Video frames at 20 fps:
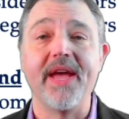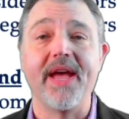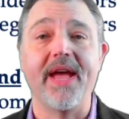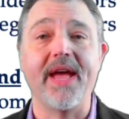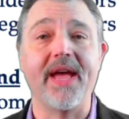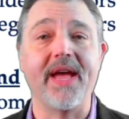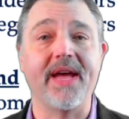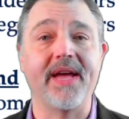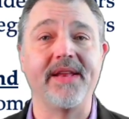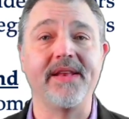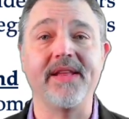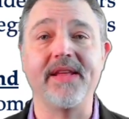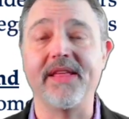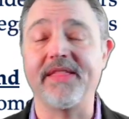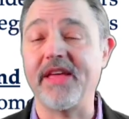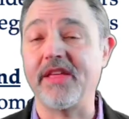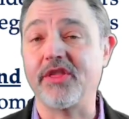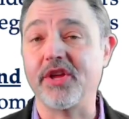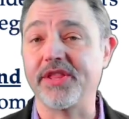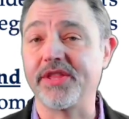And
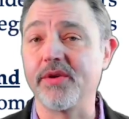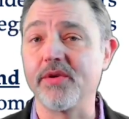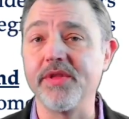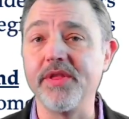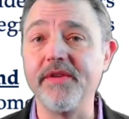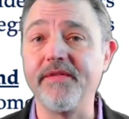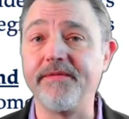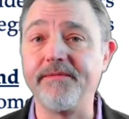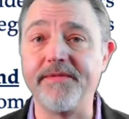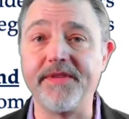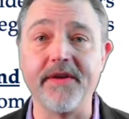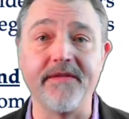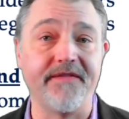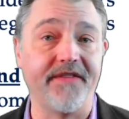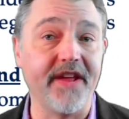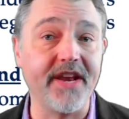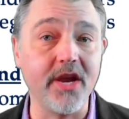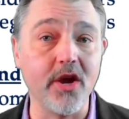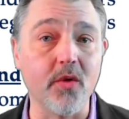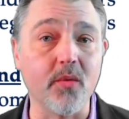they thought they were in the
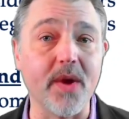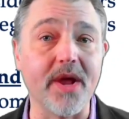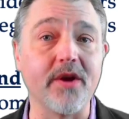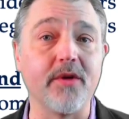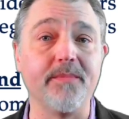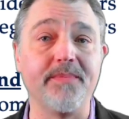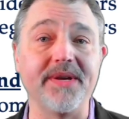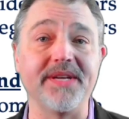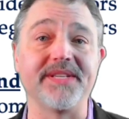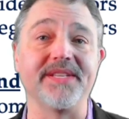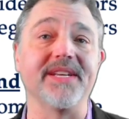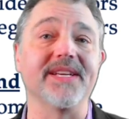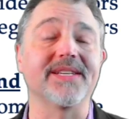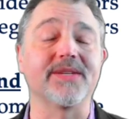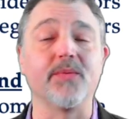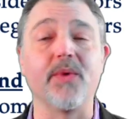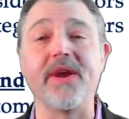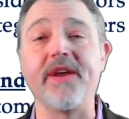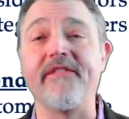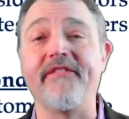video rental business,
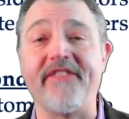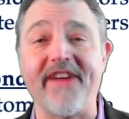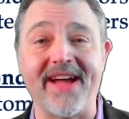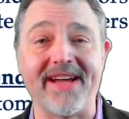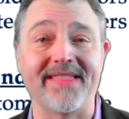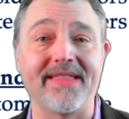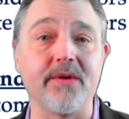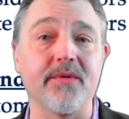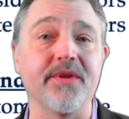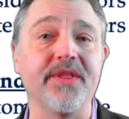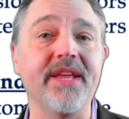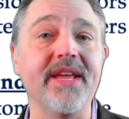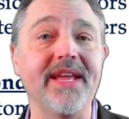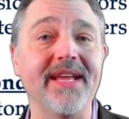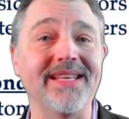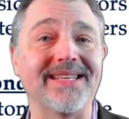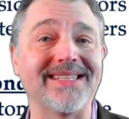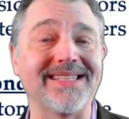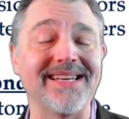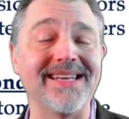when in fact they were in the
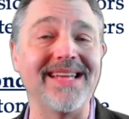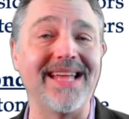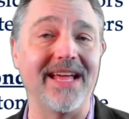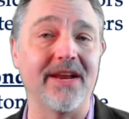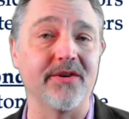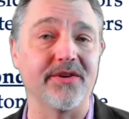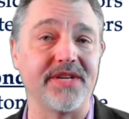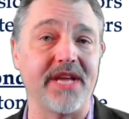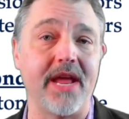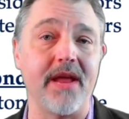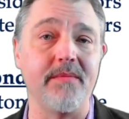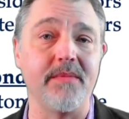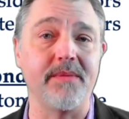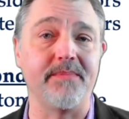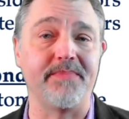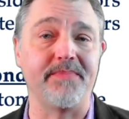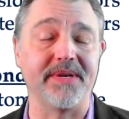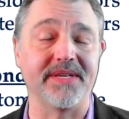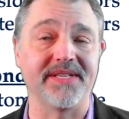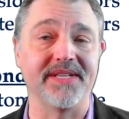instant
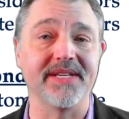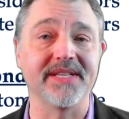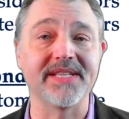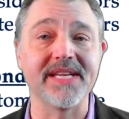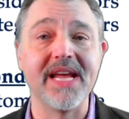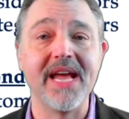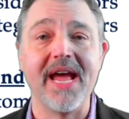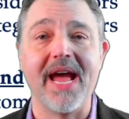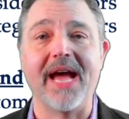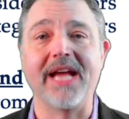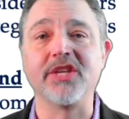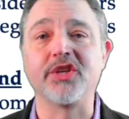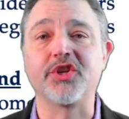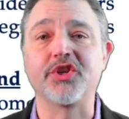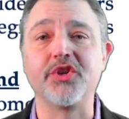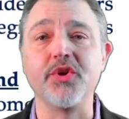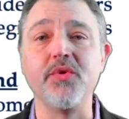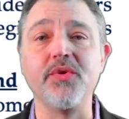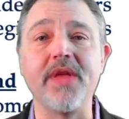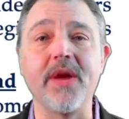entertainment business. And
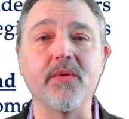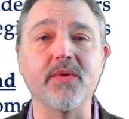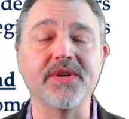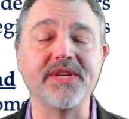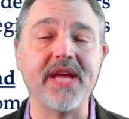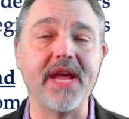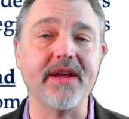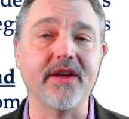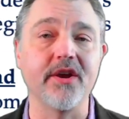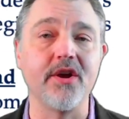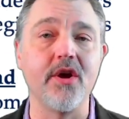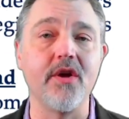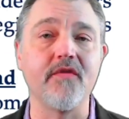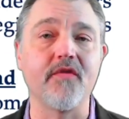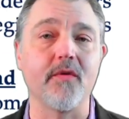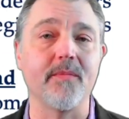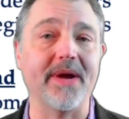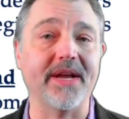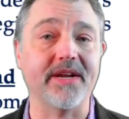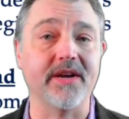soon they were taken
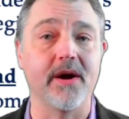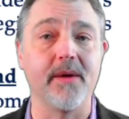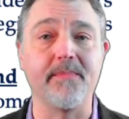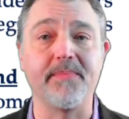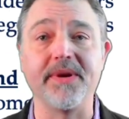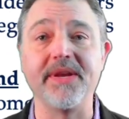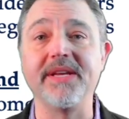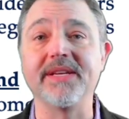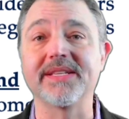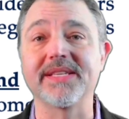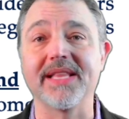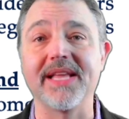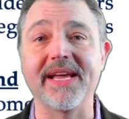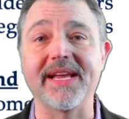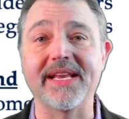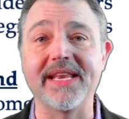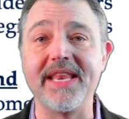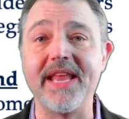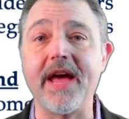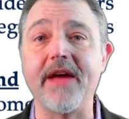over by companies
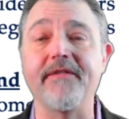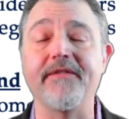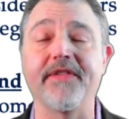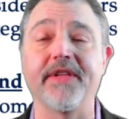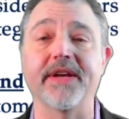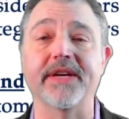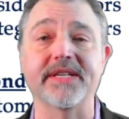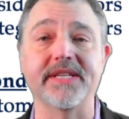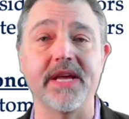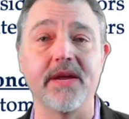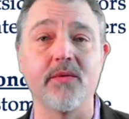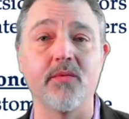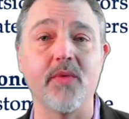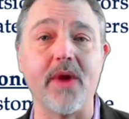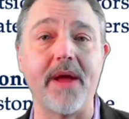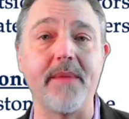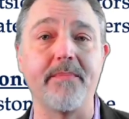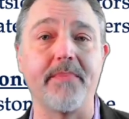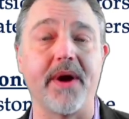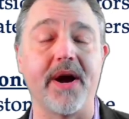like Netflix and
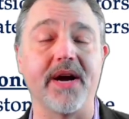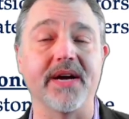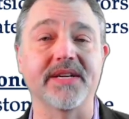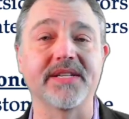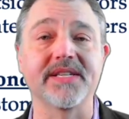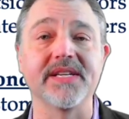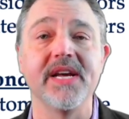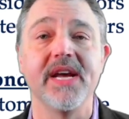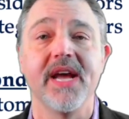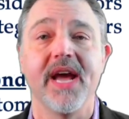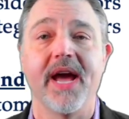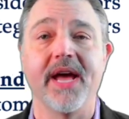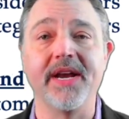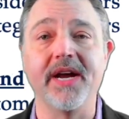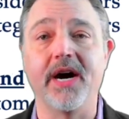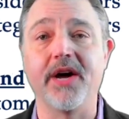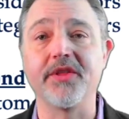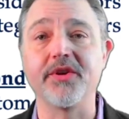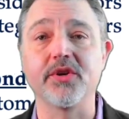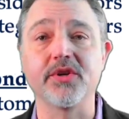Redbox and
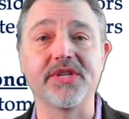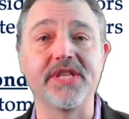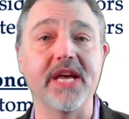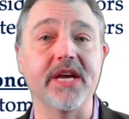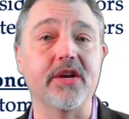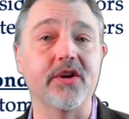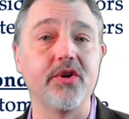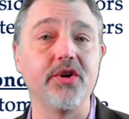others that